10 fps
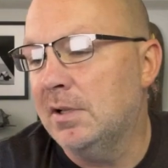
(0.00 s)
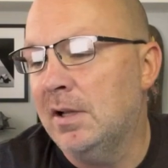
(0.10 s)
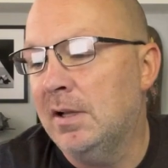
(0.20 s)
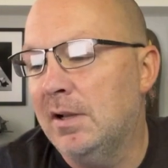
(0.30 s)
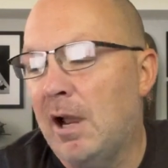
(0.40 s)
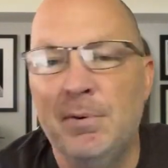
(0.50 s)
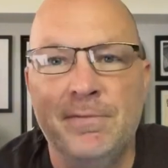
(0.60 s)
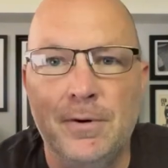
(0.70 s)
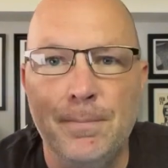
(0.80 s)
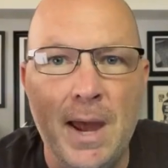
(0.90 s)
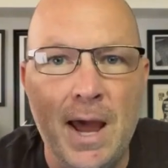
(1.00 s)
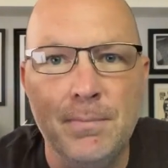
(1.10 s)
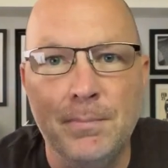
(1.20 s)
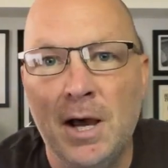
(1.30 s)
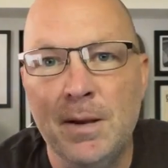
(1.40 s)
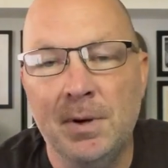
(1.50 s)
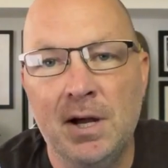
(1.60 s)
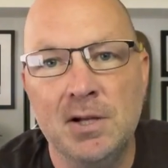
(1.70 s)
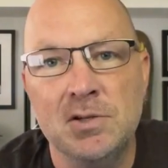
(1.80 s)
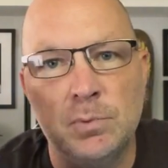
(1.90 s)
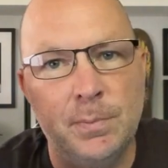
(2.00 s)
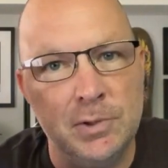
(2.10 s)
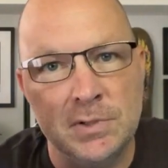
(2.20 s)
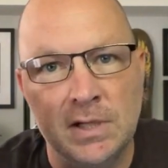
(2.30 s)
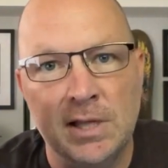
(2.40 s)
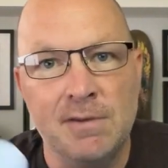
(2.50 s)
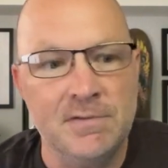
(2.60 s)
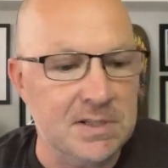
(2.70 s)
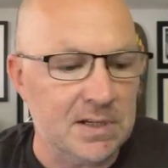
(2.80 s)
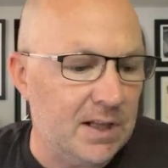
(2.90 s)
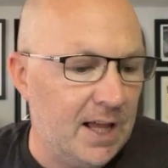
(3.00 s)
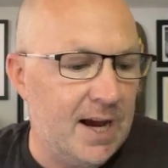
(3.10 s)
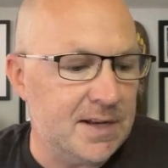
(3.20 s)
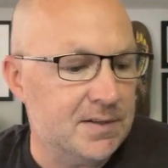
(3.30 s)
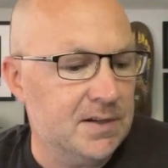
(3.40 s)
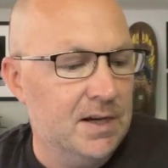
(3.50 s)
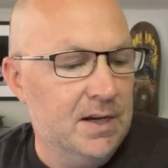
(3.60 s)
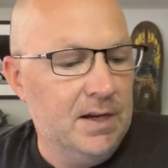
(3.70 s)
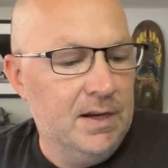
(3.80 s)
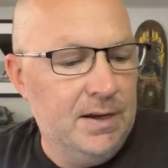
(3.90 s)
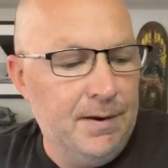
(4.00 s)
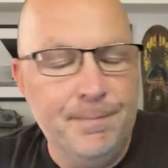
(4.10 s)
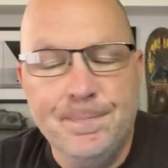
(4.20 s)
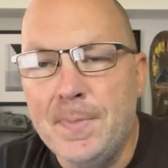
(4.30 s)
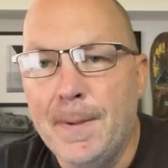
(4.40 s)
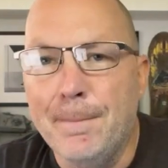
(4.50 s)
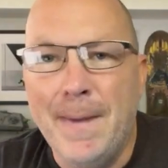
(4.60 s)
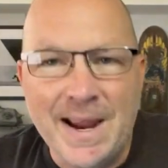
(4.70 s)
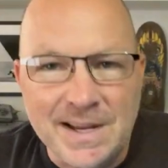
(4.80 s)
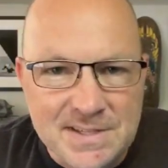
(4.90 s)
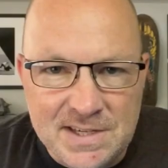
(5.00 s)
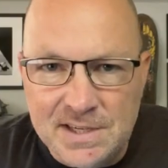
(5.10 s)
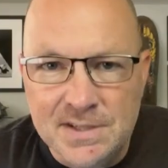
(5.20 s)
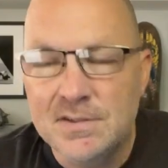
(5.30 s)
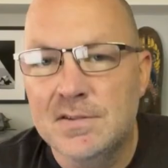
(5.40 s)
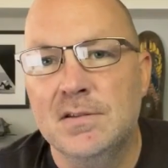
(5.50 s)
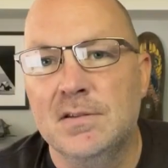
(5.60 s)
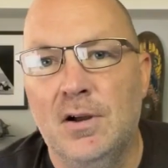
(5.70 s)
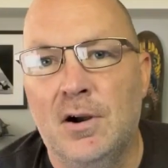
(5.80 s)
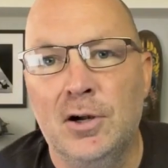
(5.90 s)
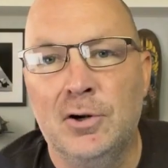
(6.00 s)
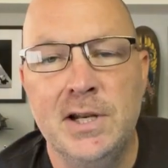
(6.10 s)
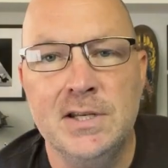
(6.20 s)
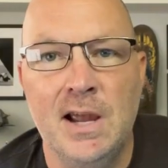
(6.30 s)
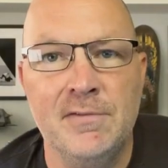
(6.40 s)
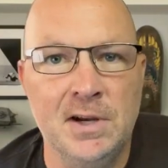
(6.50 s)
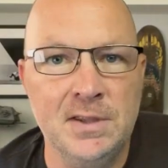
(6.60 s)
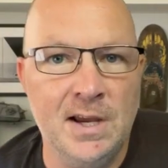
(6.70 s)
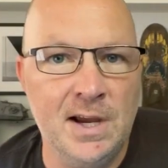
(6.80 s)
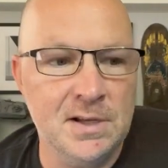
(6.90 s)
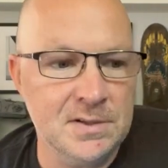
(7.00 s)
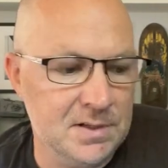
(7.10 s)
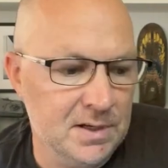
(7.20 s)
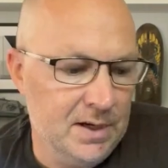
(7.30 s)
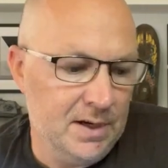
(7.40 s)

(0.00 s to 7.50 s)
I prefer matte Mod Podge, so we'll be using a lot of this in class. Magazines are great to have around the house.